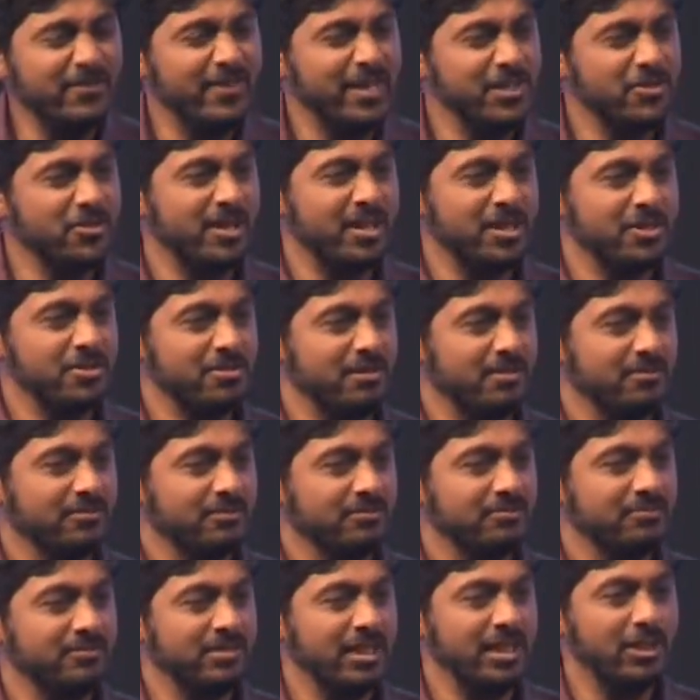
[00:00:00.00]
of education?"
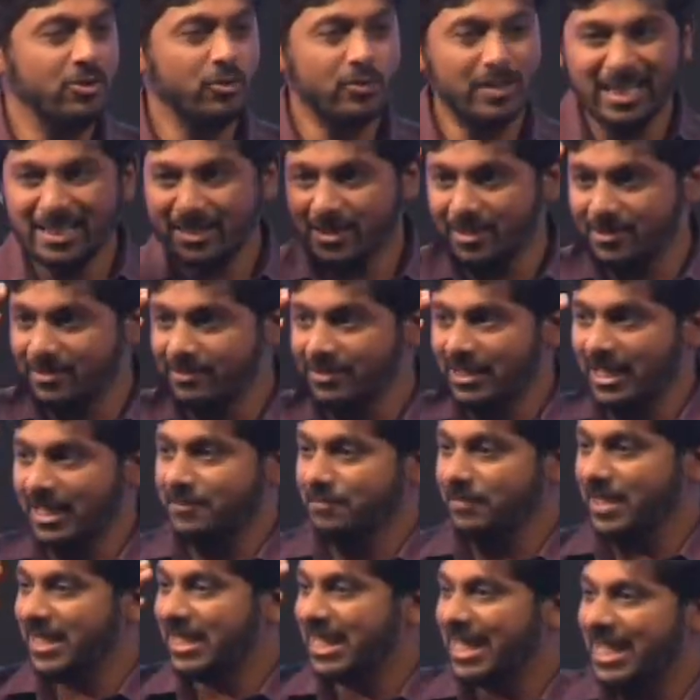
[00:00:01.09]
He looked at
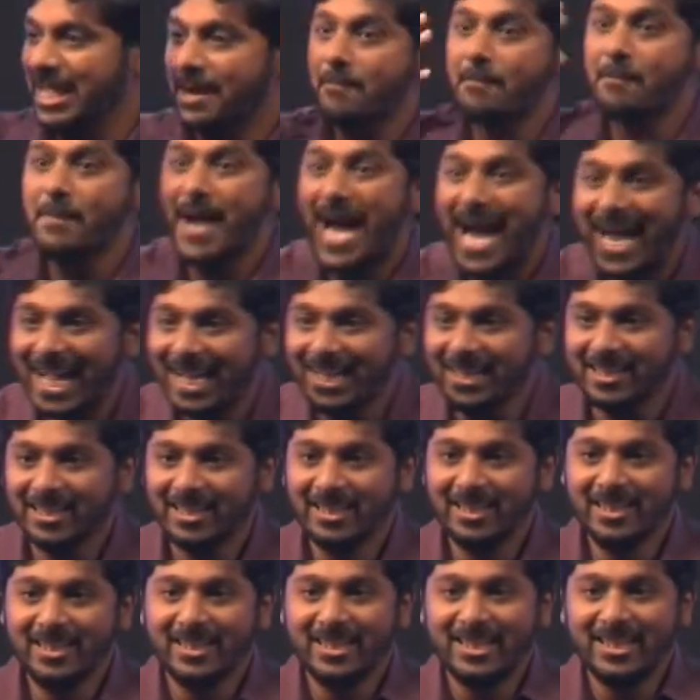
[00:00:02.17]
me like I'm mad,
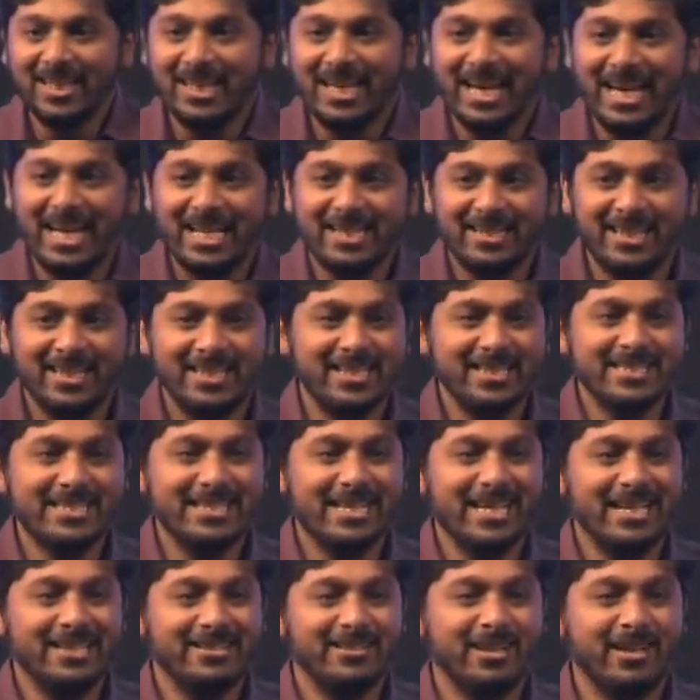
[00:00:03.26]
and then he
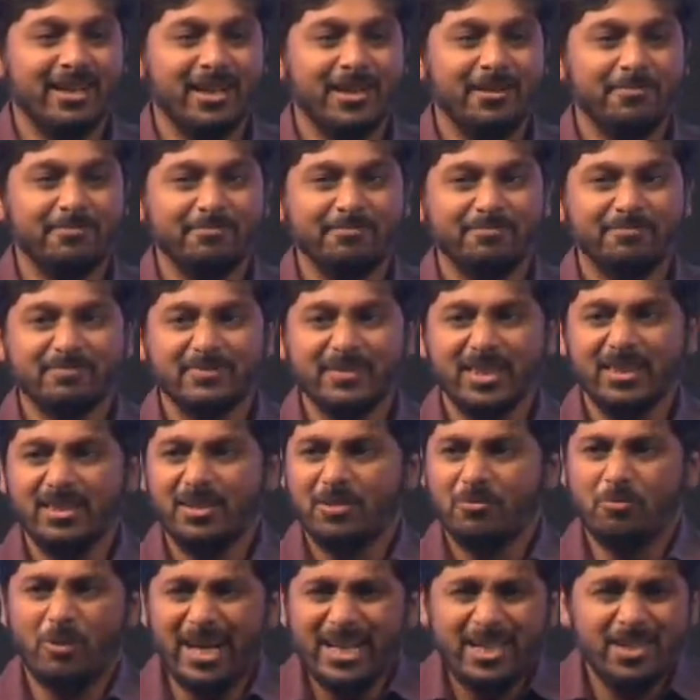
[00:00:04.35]
said, "Why
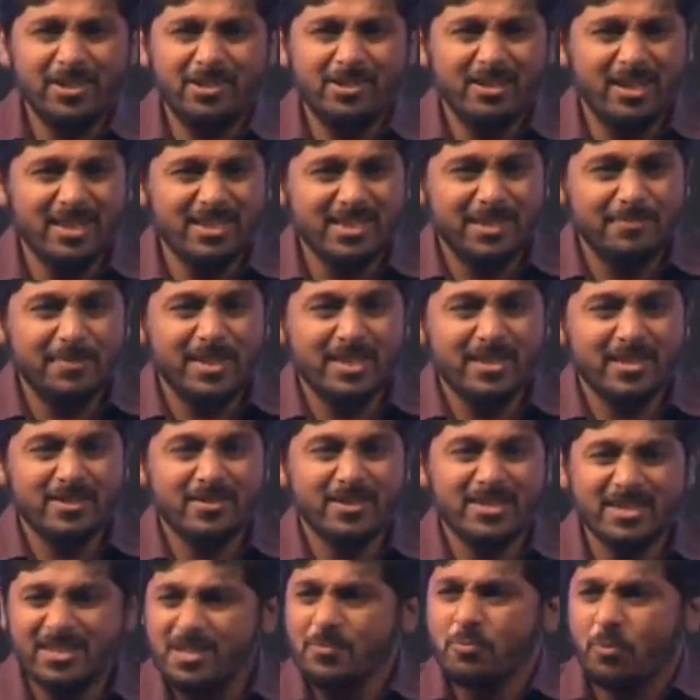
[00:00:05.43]
are you asking me this
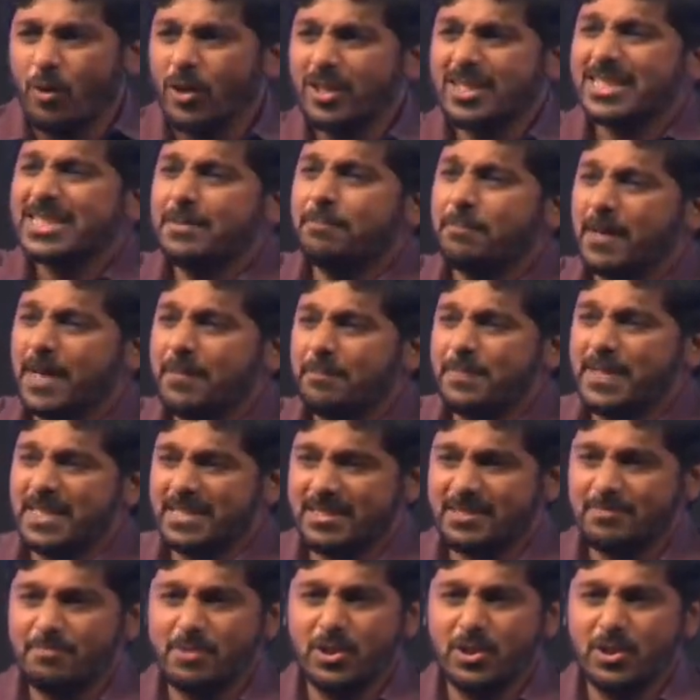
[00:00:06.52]
question?" I said, "What is the purpose?